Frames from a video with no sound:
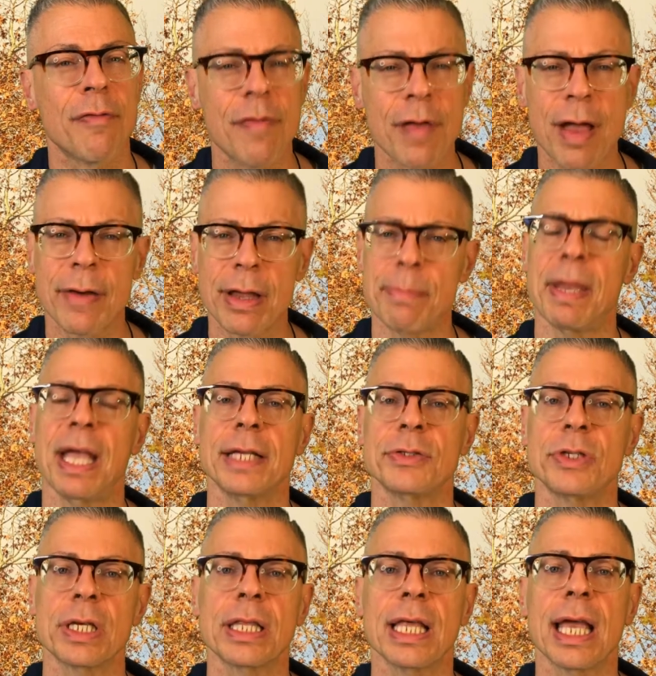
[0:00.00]
Very
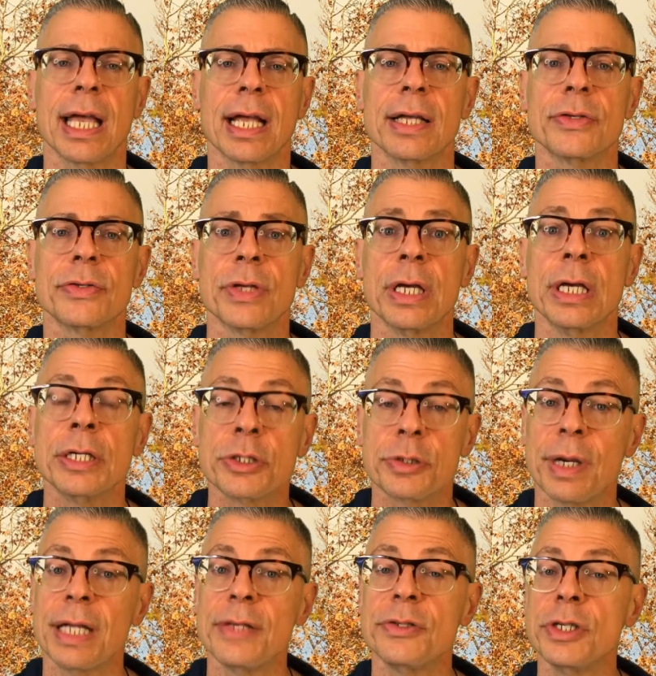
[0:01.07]
basic things.
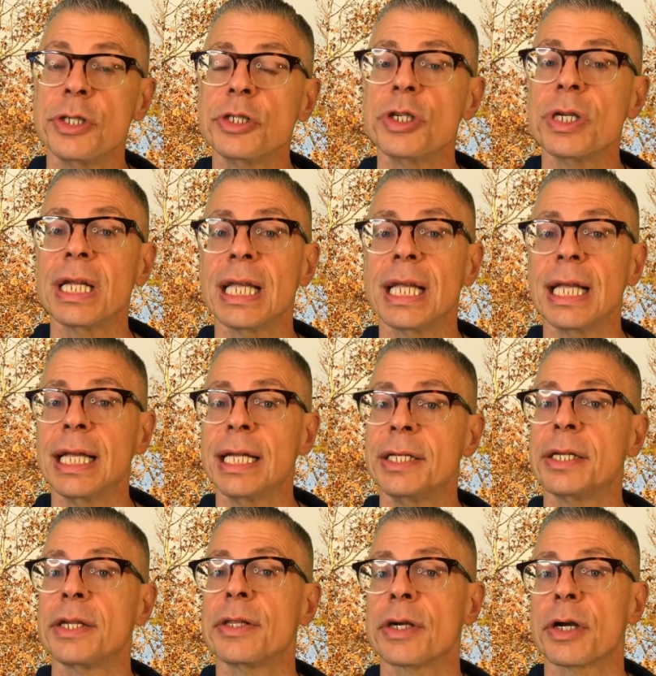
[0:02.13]
Transitioning
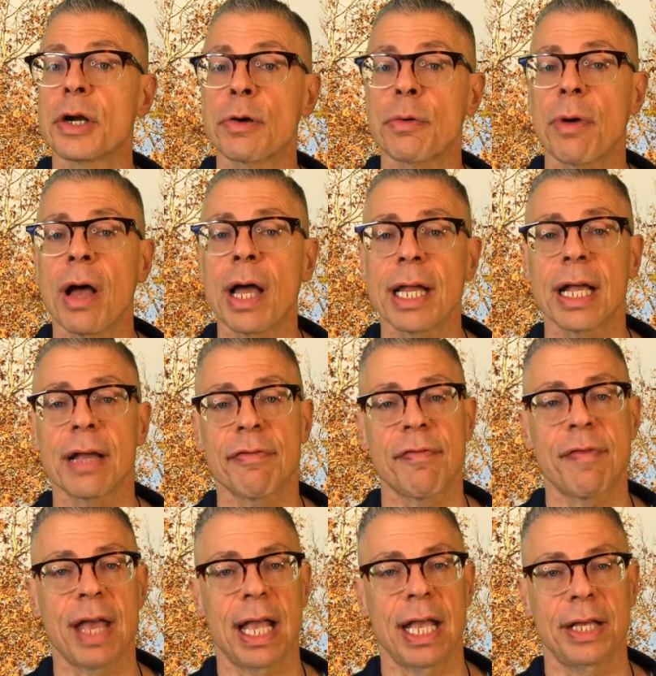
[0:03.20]
into the chronic
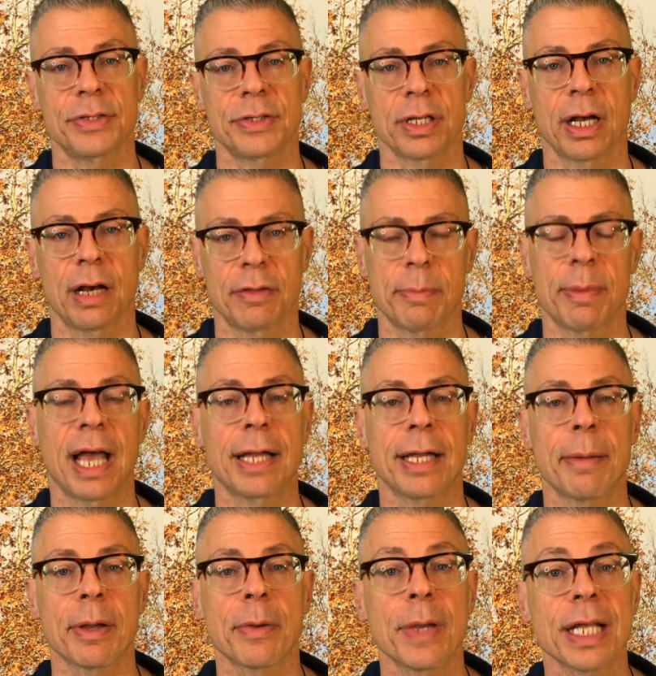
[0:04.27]
phase of the
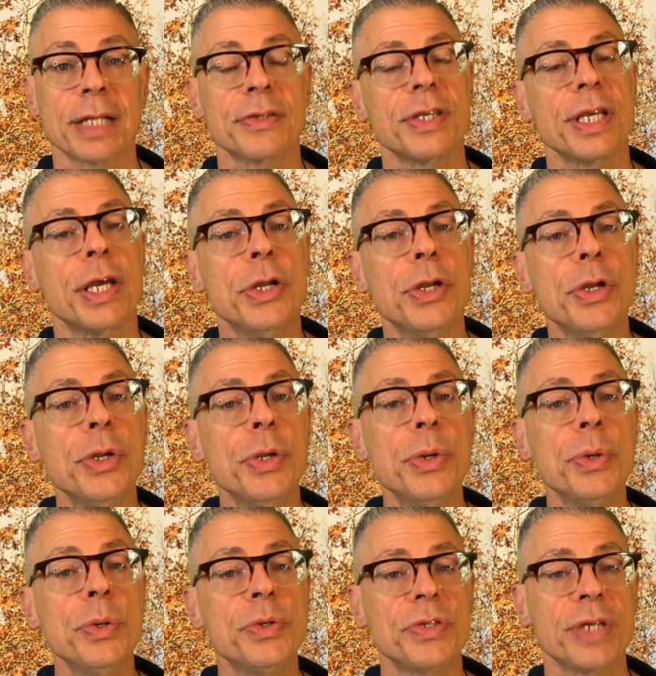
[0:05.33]
pandemic, we can see a
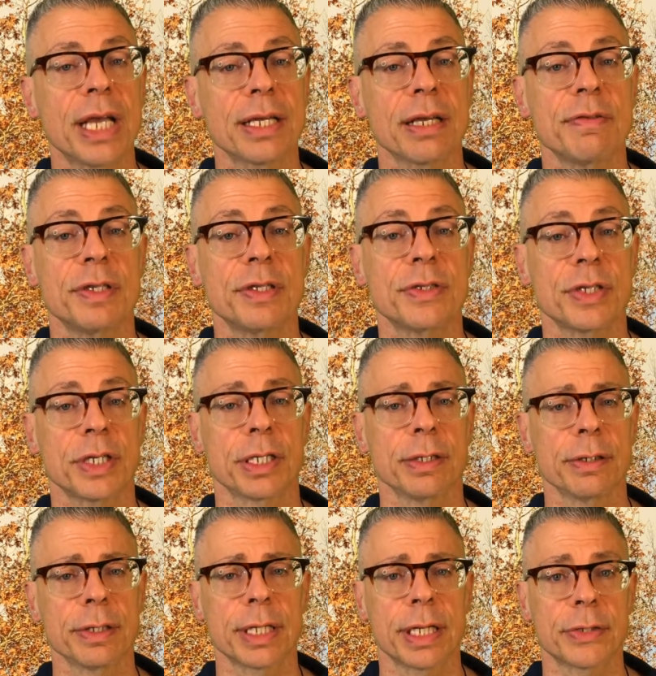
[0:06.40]
new set of
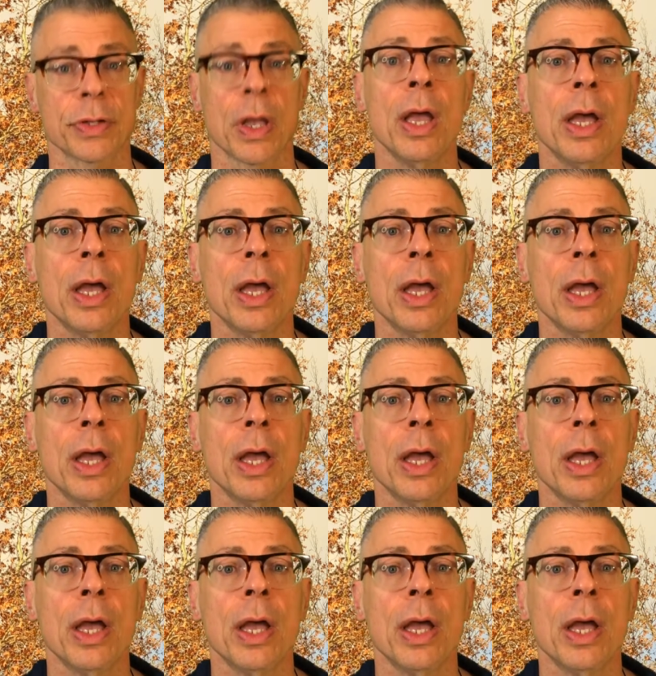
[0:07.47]
insecurities.